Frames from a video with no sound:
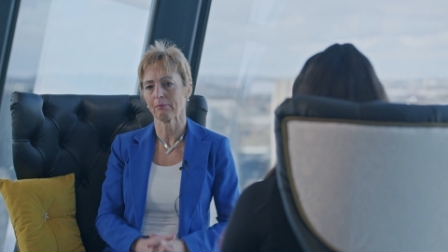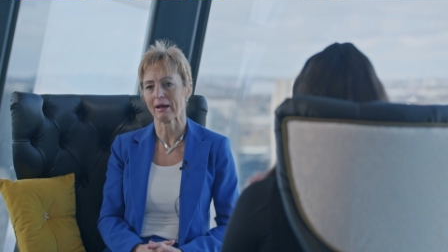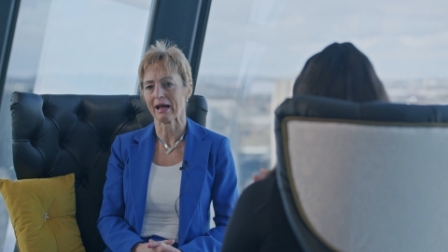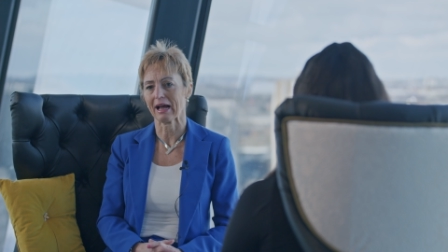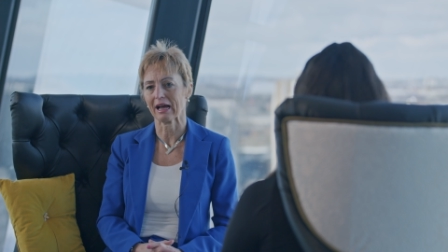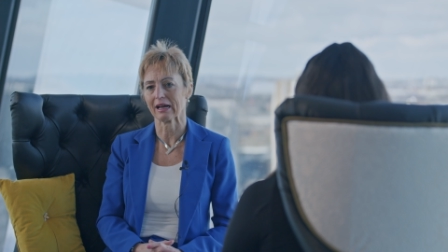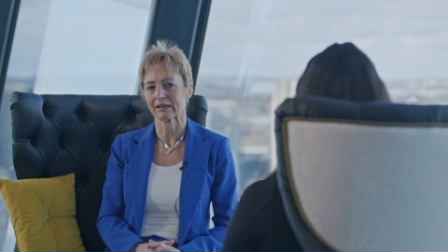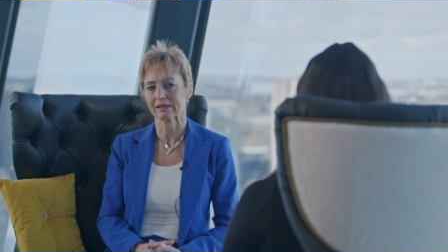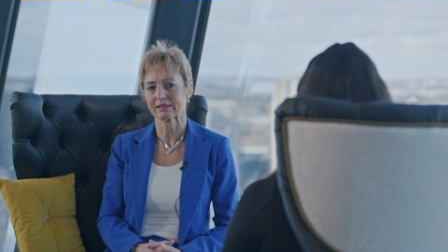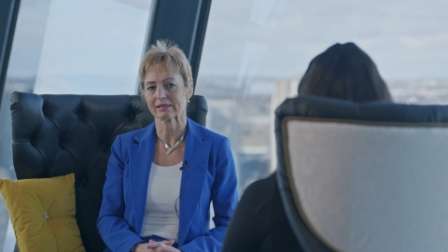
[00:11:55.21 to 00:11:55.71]
Kind
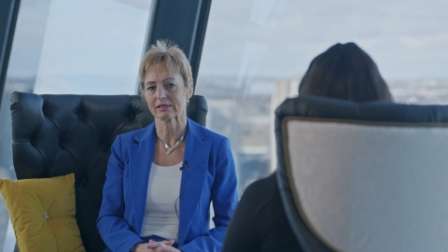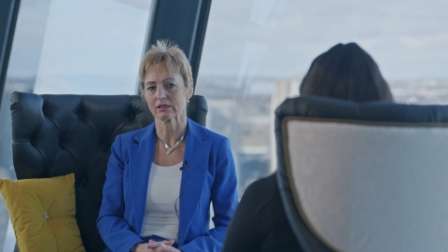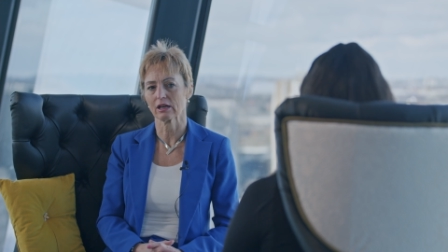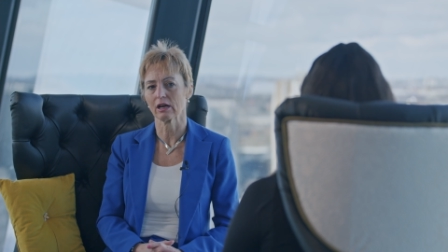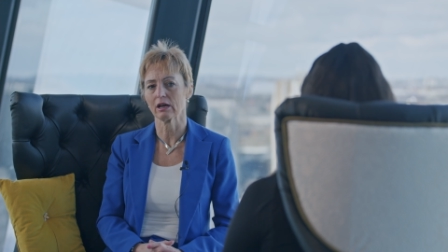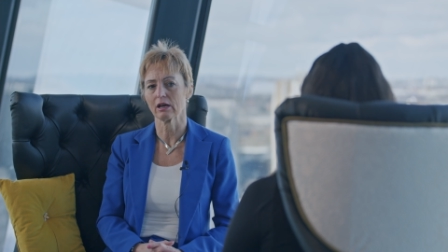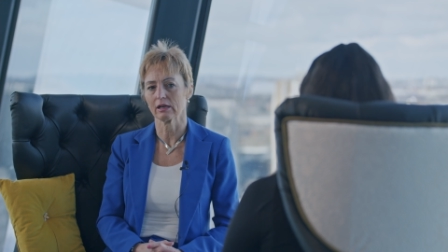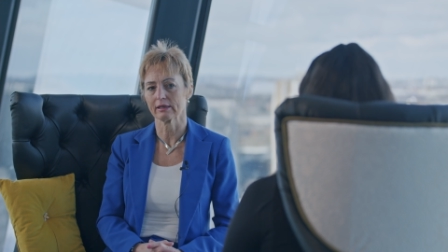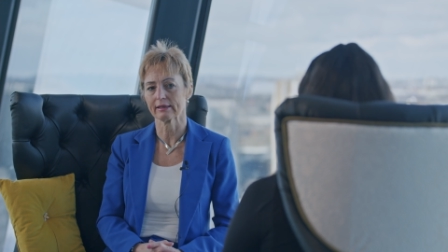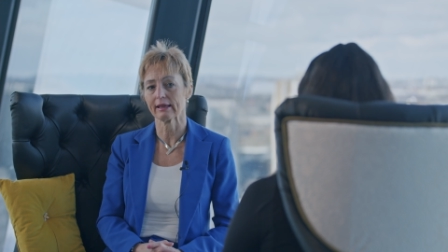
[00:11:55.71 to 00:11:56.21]
of a
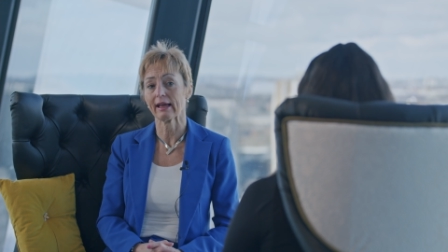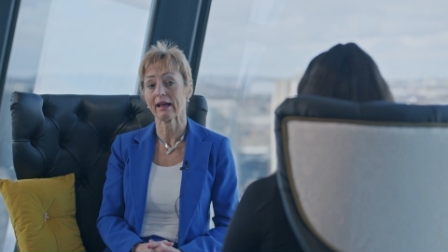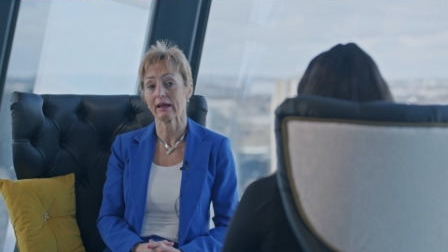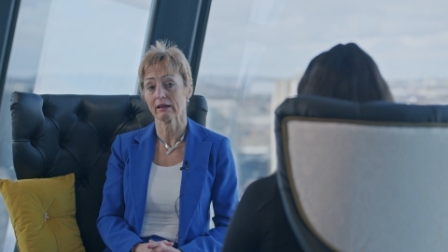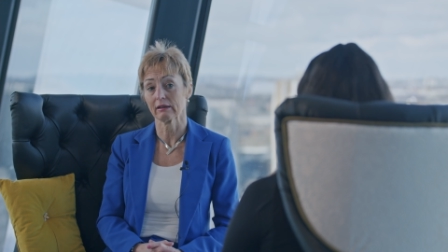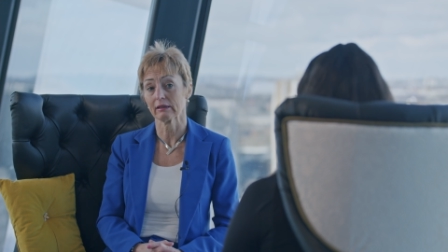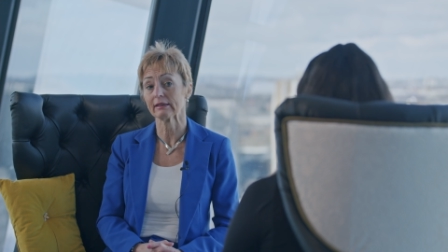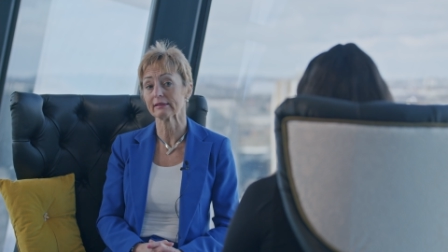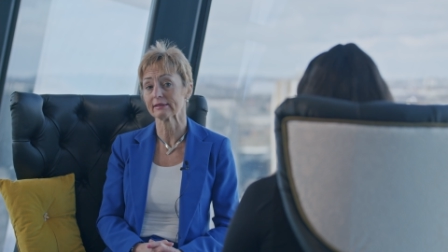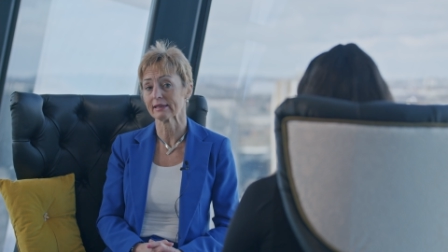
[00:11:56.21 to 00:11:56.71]
ricochet yeah,
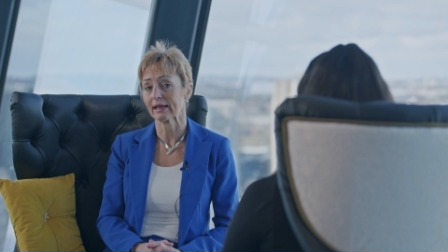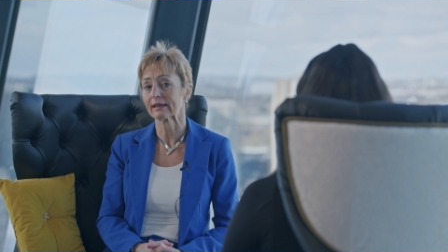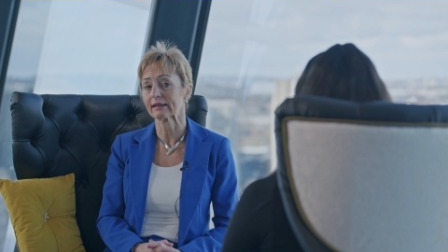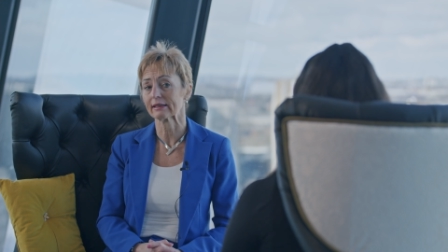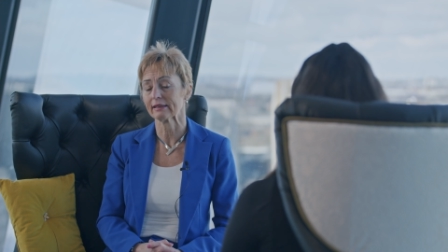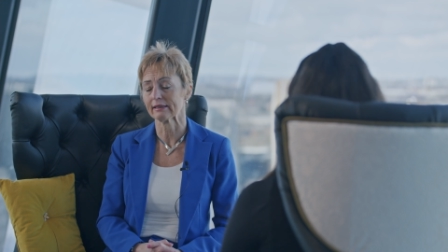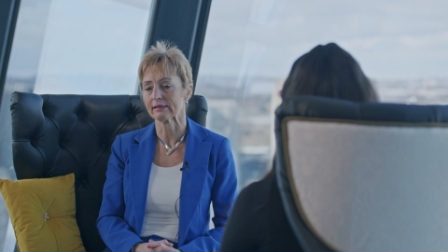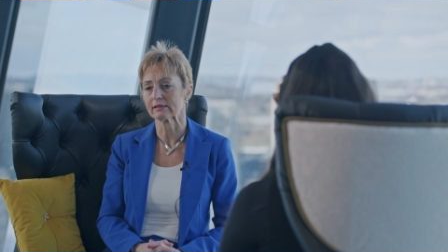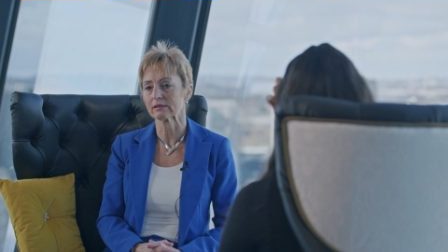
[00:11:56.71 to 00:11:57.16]
effect. Exactly.